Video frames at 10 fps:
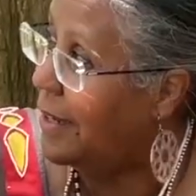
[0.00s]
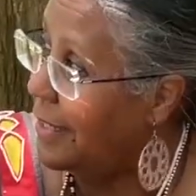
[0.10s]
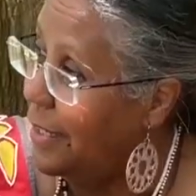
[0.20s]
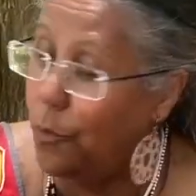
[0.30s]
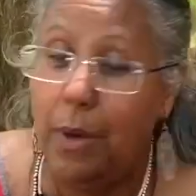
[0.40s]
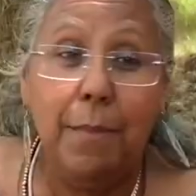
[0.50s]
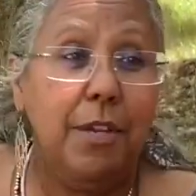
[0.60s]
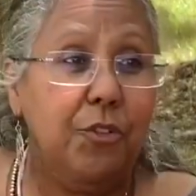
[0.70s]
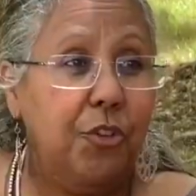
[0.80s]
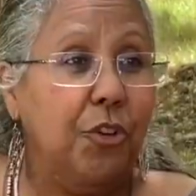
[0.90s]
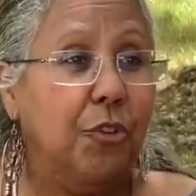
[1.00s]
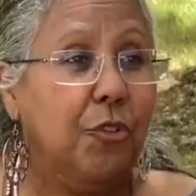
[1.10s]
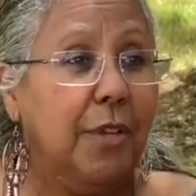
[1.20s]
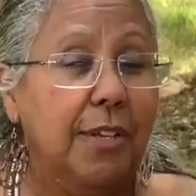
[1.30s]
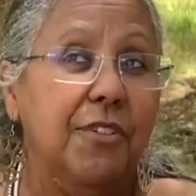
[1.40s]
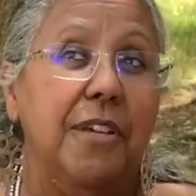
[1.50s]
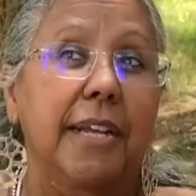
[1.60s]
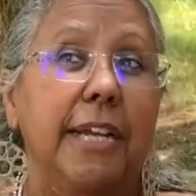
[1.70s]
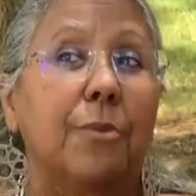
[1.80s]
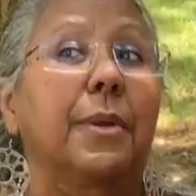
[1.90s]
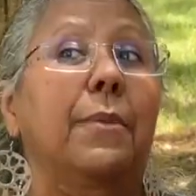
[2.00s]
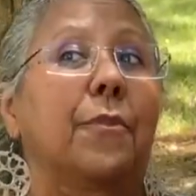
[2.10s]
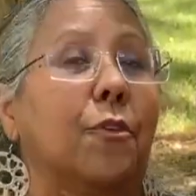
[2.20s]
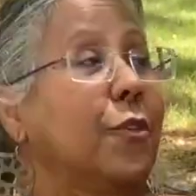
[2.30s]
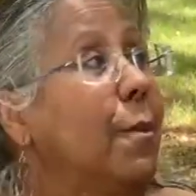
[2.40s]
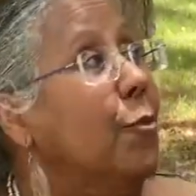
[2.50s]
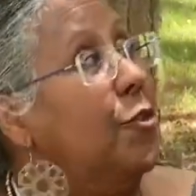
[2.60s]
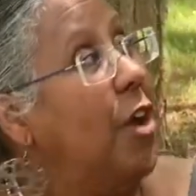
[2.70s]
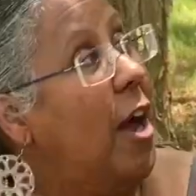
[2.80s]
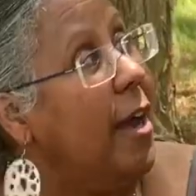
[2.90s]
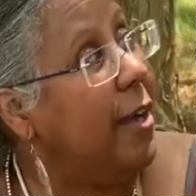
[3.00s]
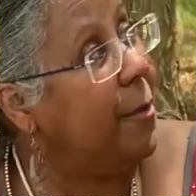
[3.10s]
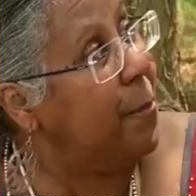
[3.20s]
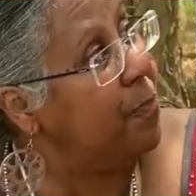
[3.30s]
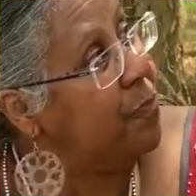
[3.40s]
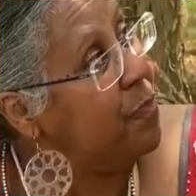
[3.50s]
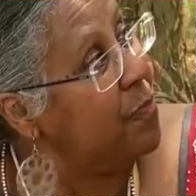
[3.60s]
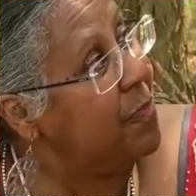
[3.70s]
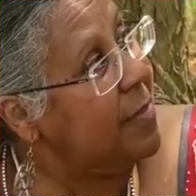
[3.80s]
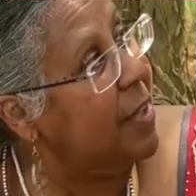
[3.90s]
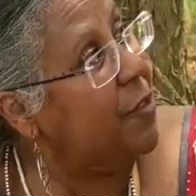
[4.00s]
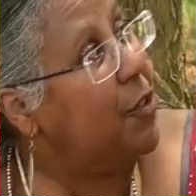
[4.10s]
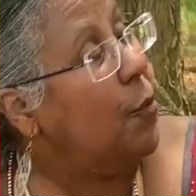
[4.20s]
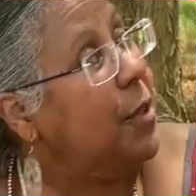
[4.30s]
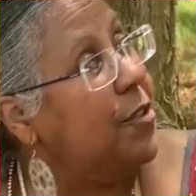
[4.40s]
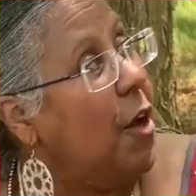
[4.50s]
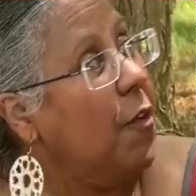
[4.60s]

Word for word: get women and children, it's going to help keep their numbers high. And so we saw